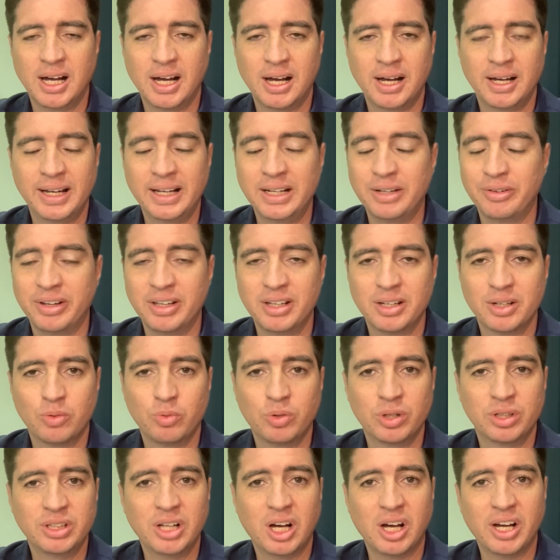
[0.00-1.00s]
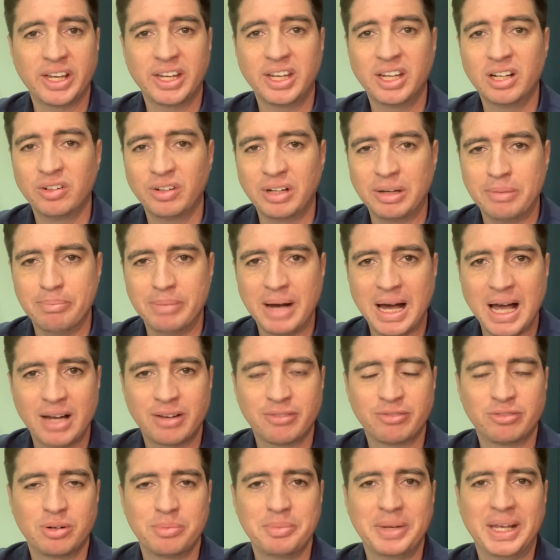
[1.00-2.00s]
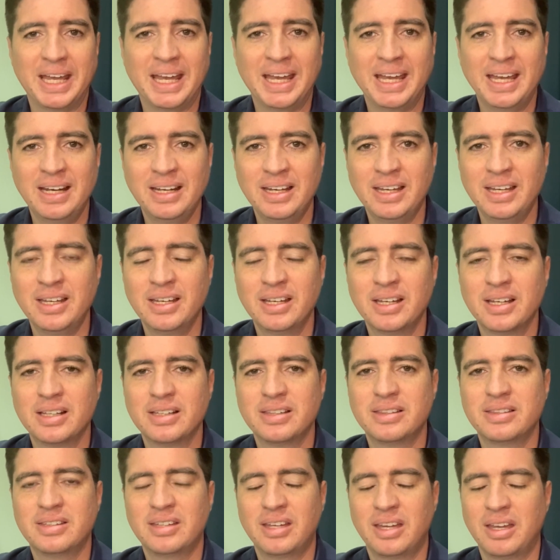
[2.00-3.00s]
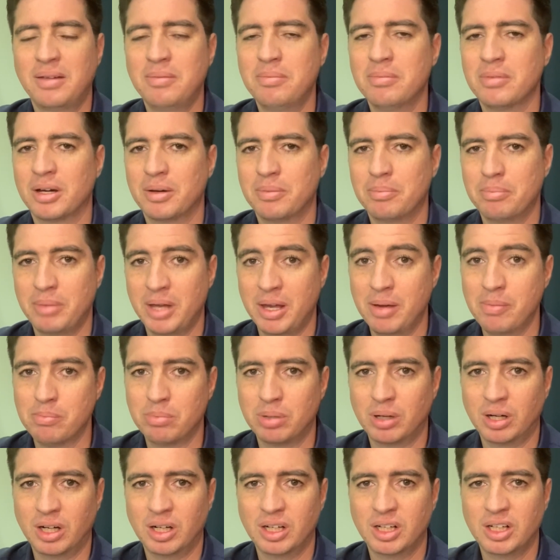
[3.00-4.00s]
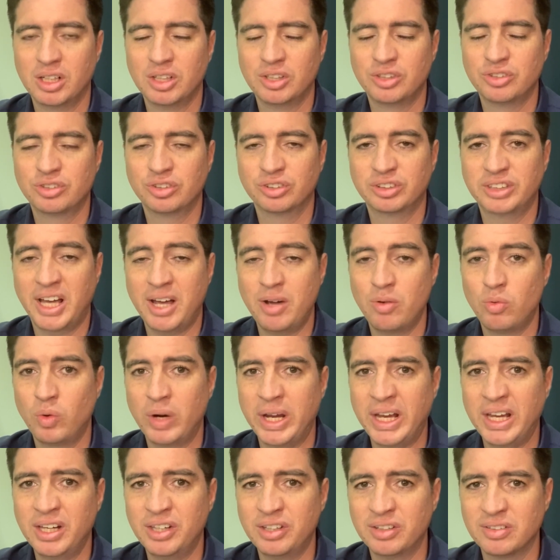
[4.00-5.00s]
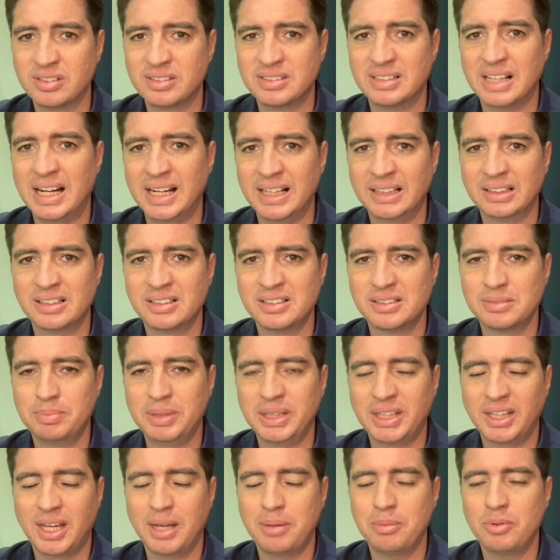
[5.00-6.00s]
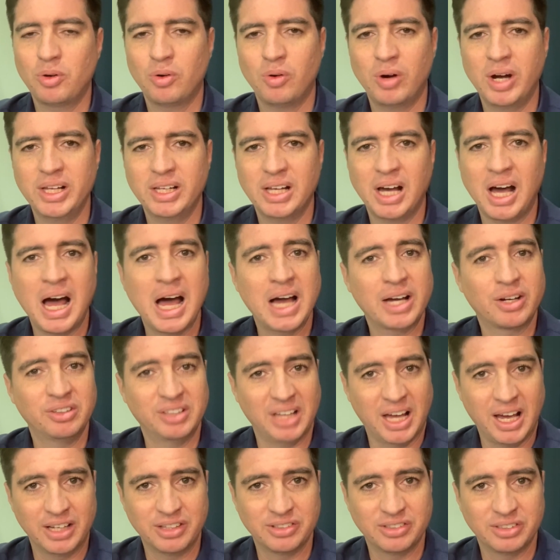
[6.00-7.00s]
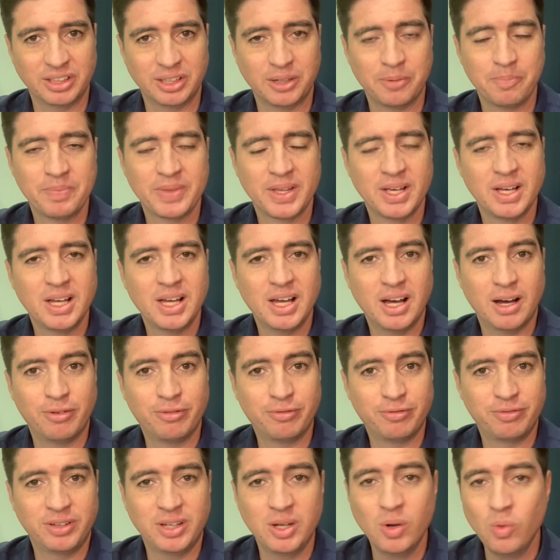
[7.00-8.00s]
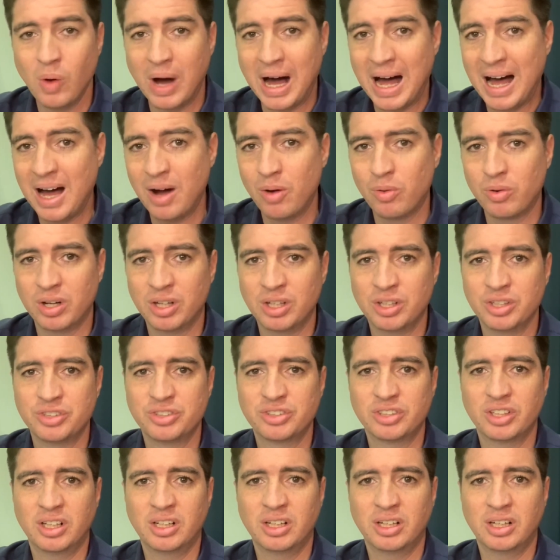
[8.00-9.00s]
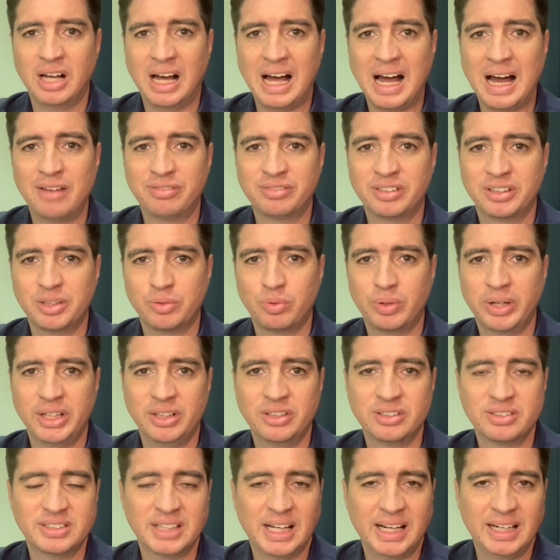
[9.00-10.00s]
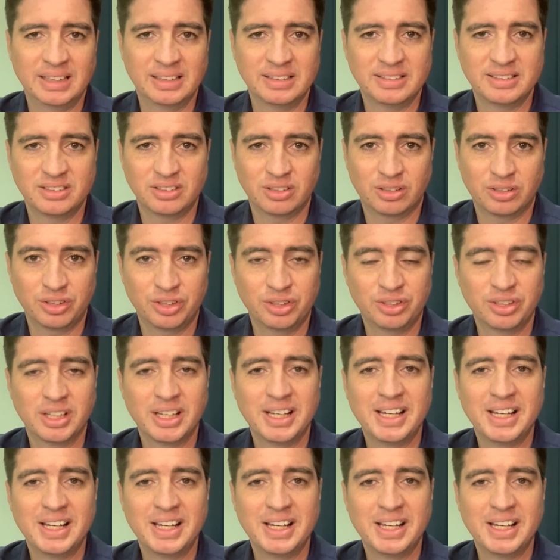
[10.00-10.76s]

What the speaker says: Anyway, we're not hearing back from any team member. So that radio silence became quite agonizing. A few hours after the radio silence started,